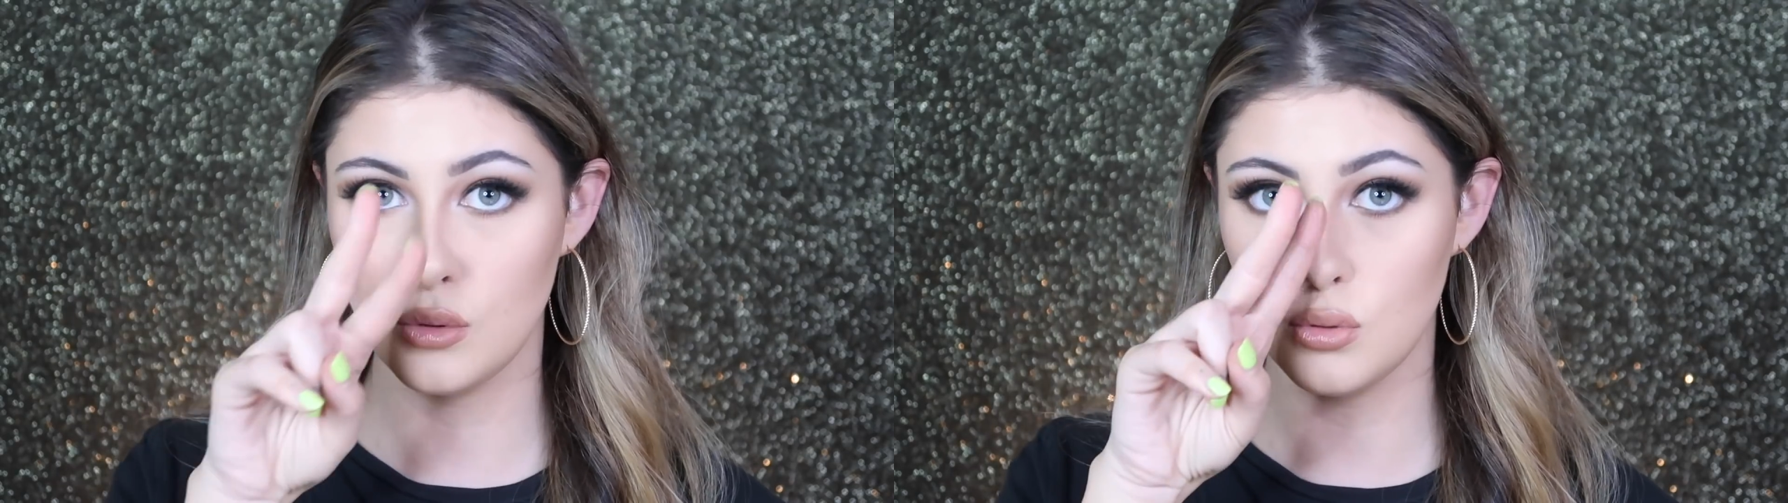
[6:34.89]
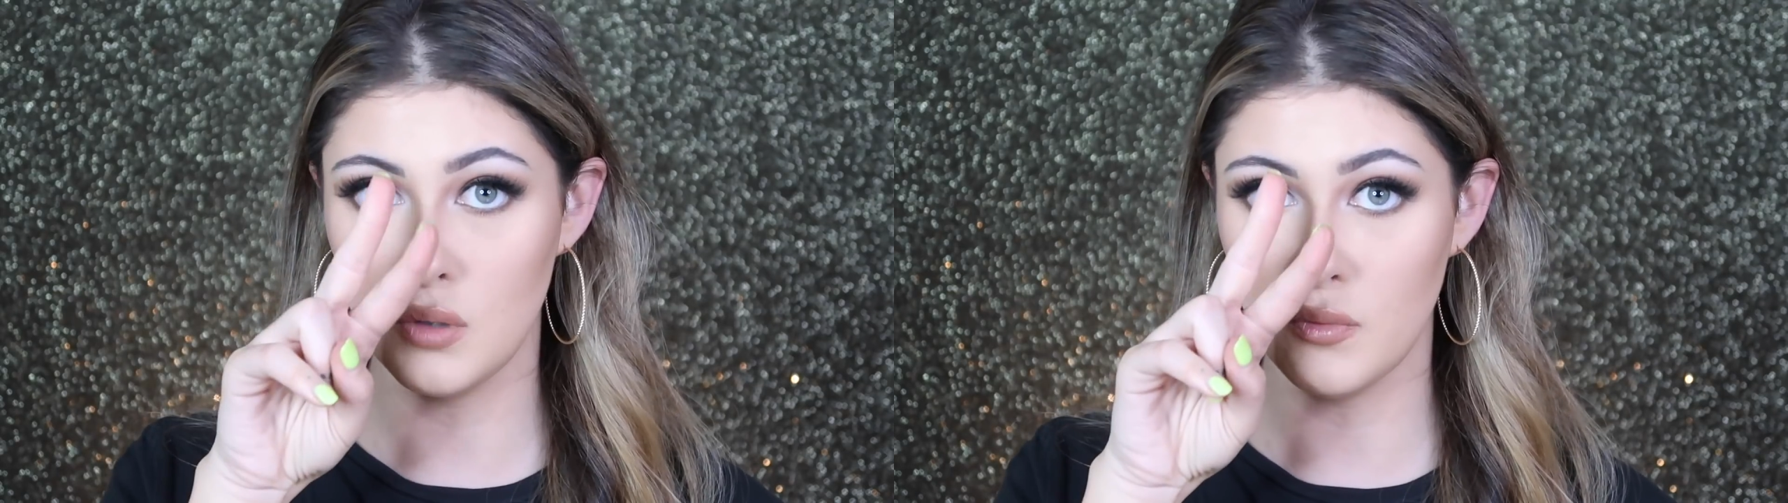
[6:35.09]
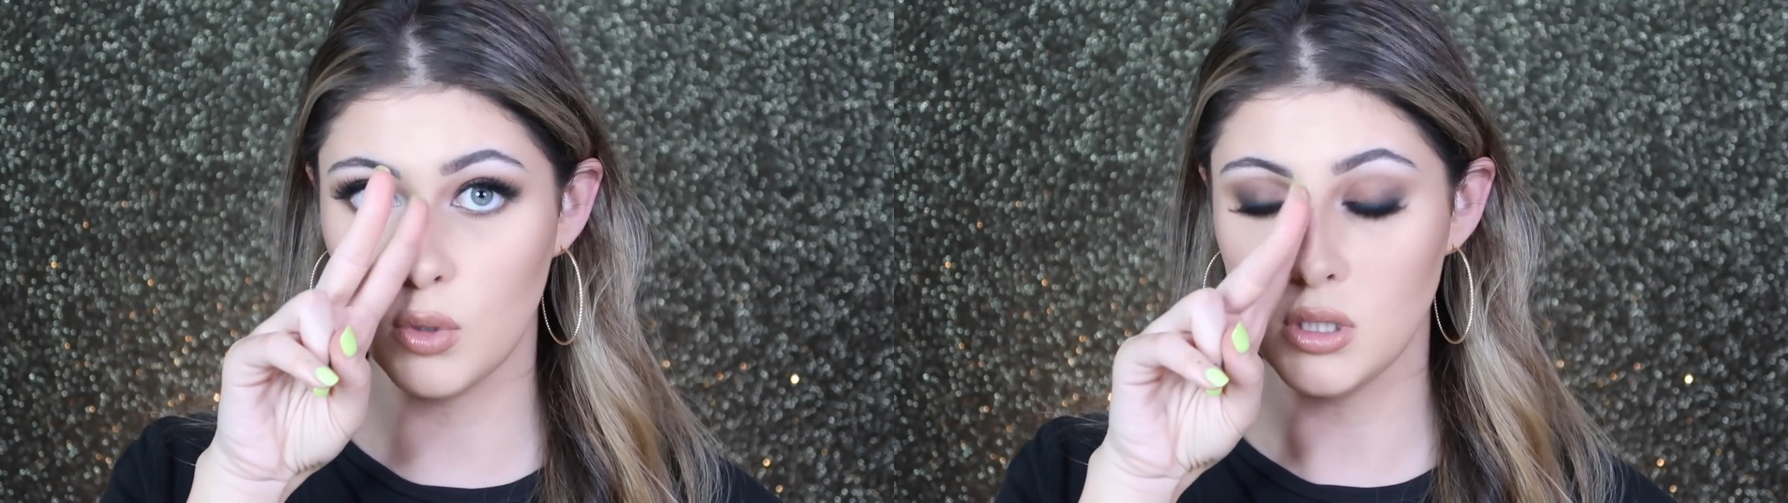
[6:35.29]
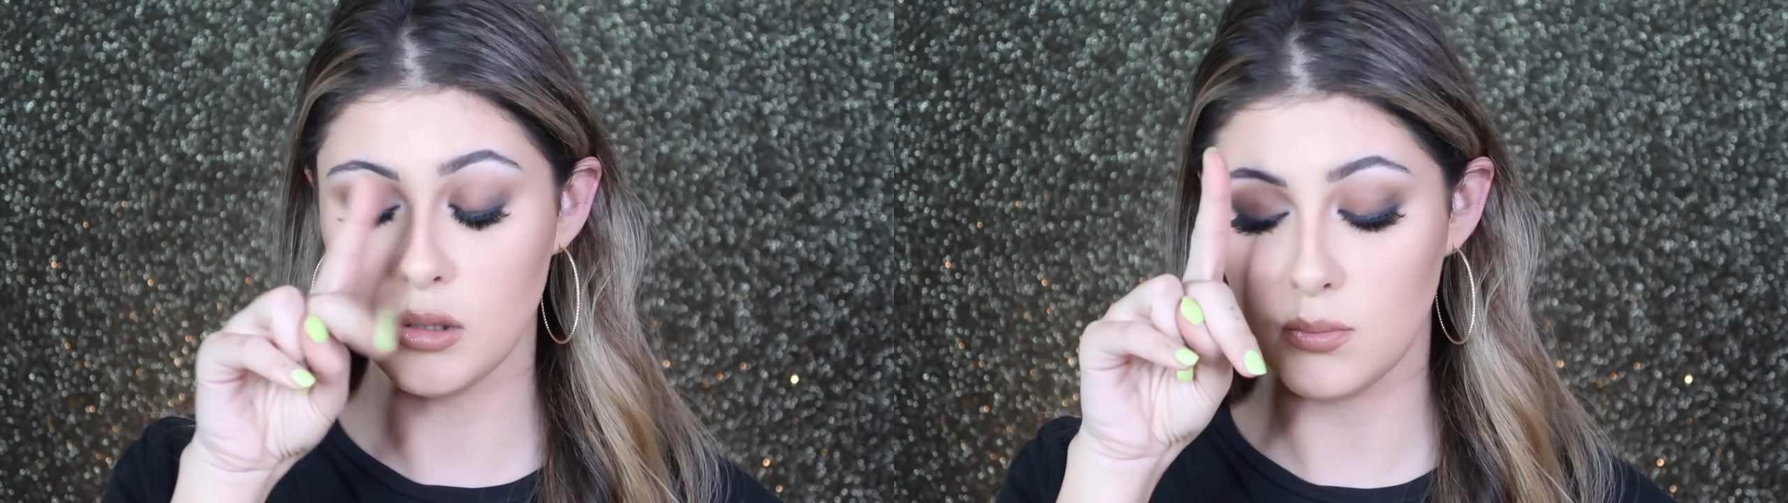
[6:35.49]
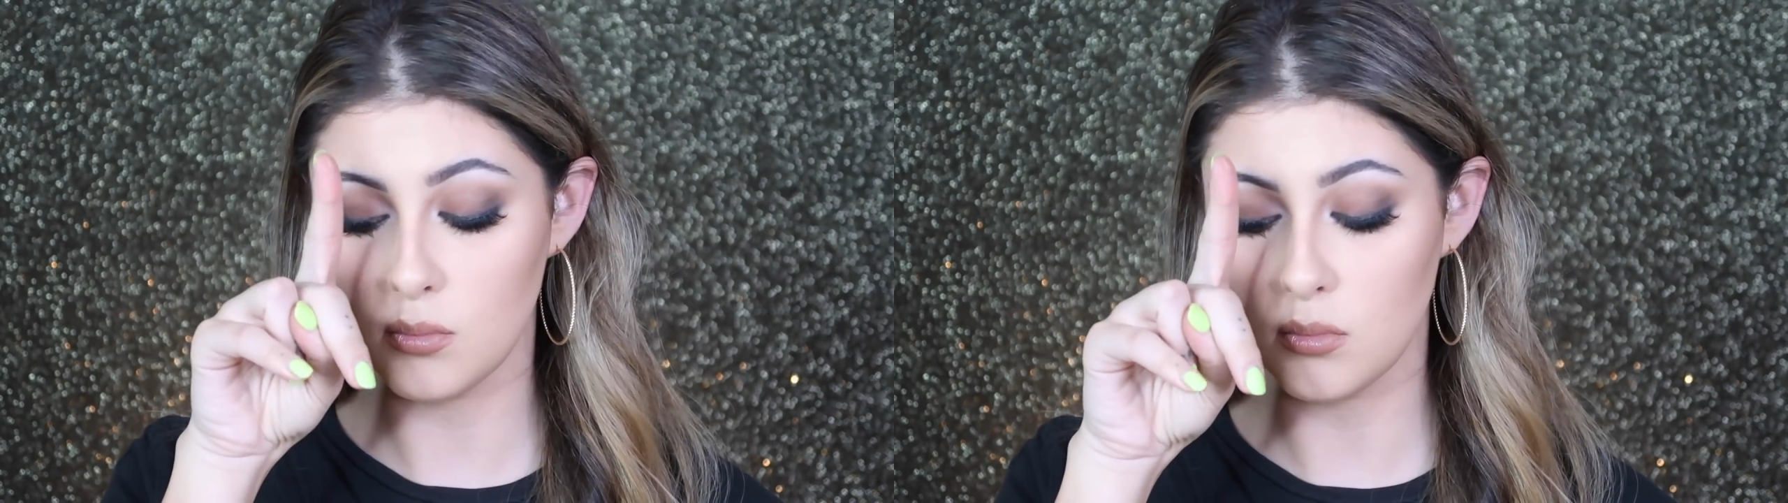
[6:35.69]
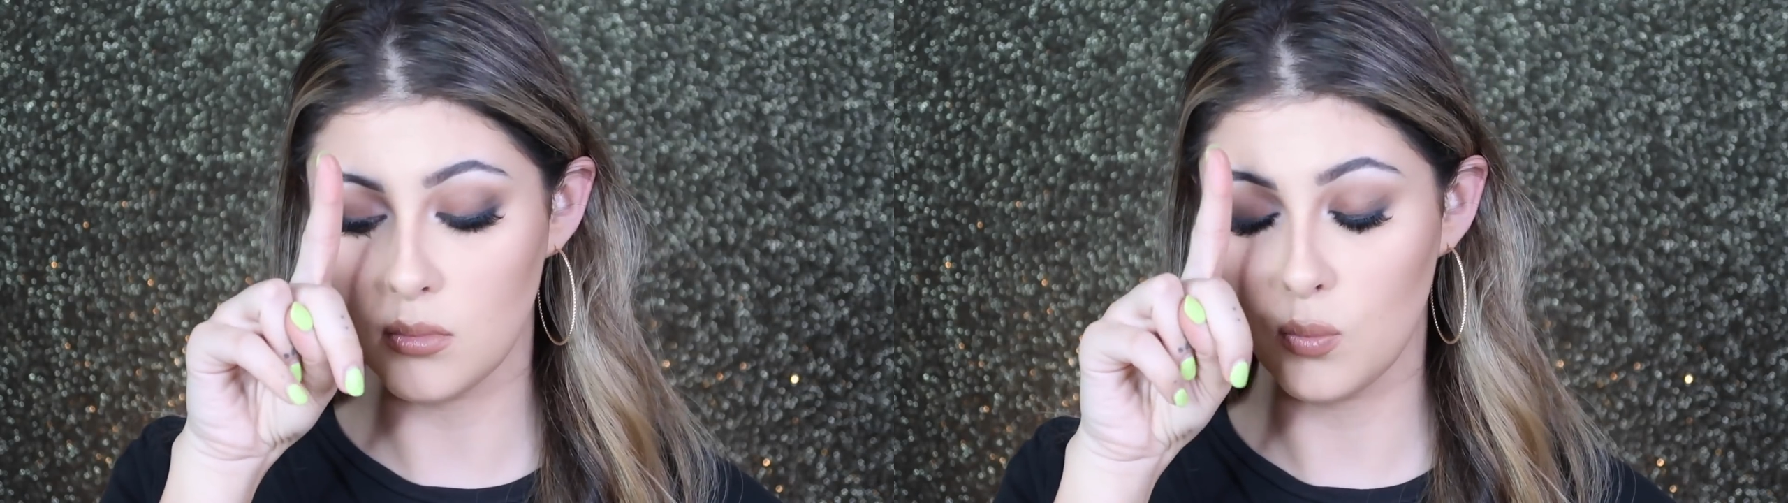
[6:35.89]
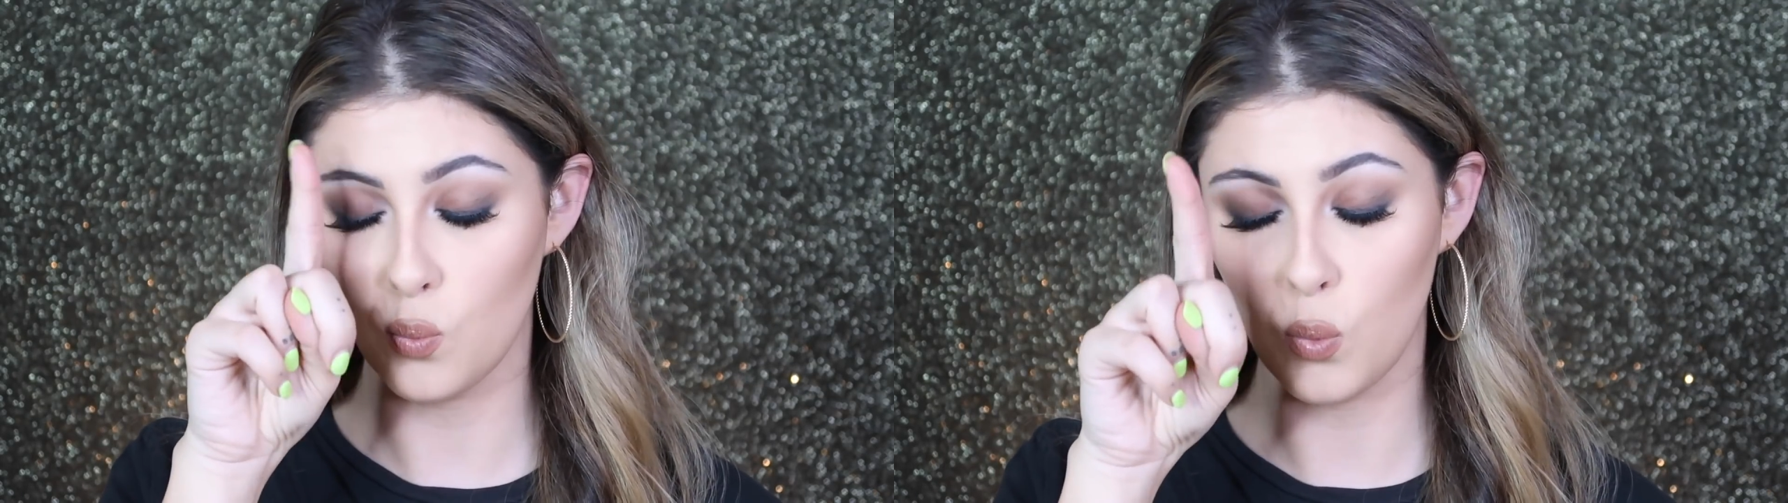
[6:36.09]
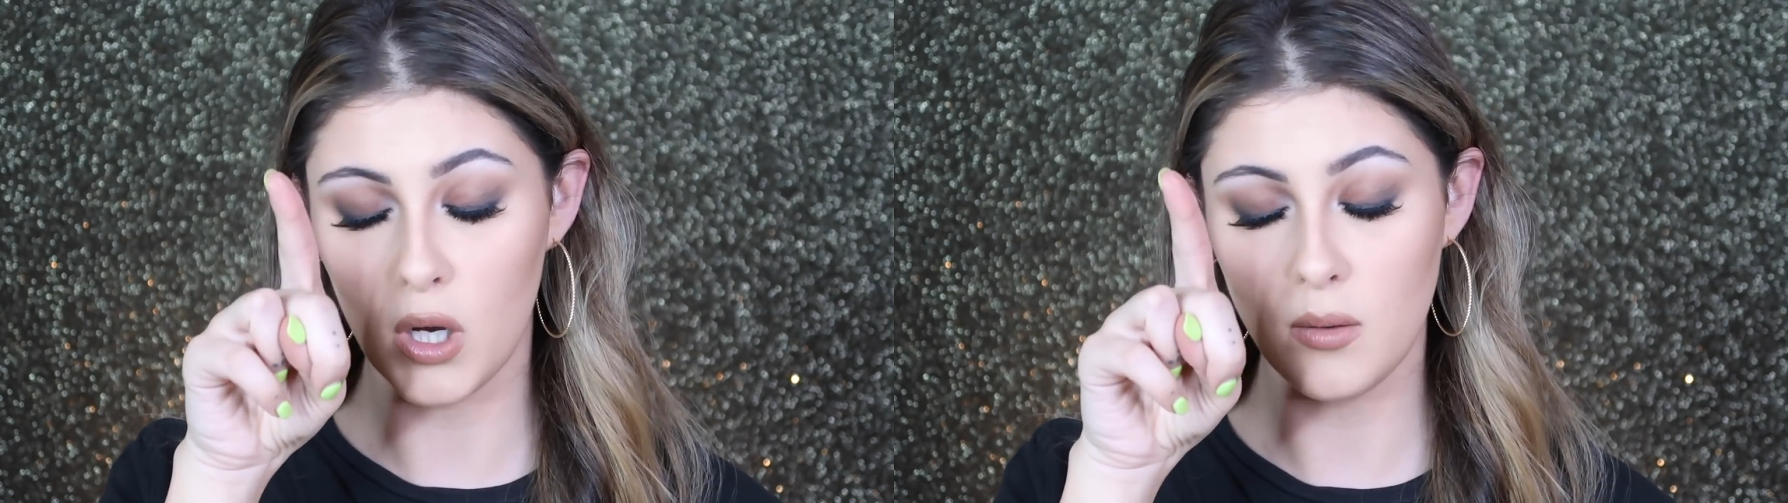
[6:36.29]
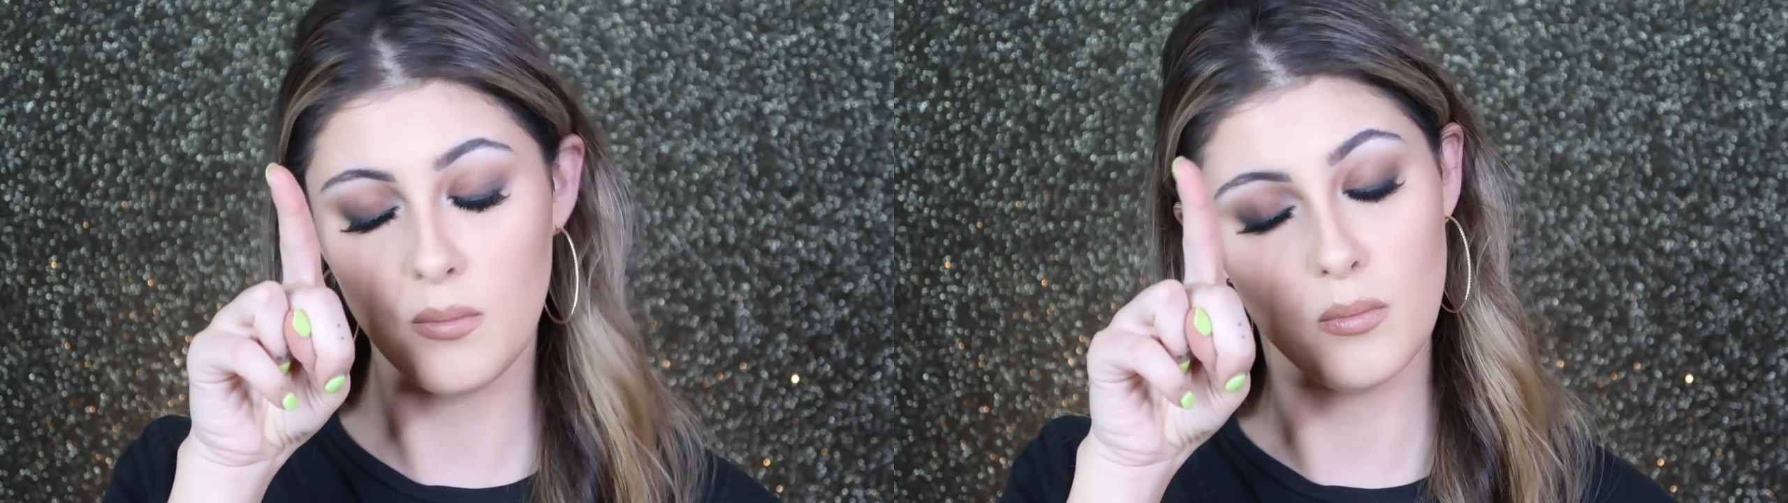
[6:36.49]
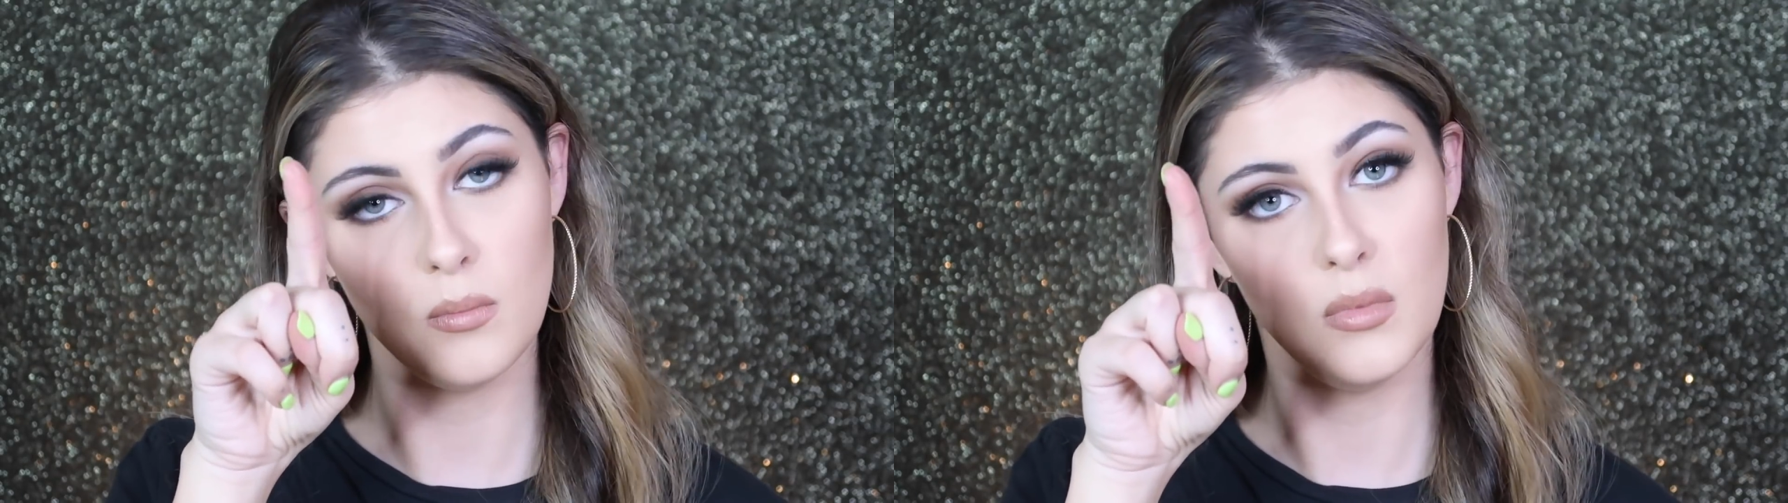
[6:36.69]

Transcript: different ones. One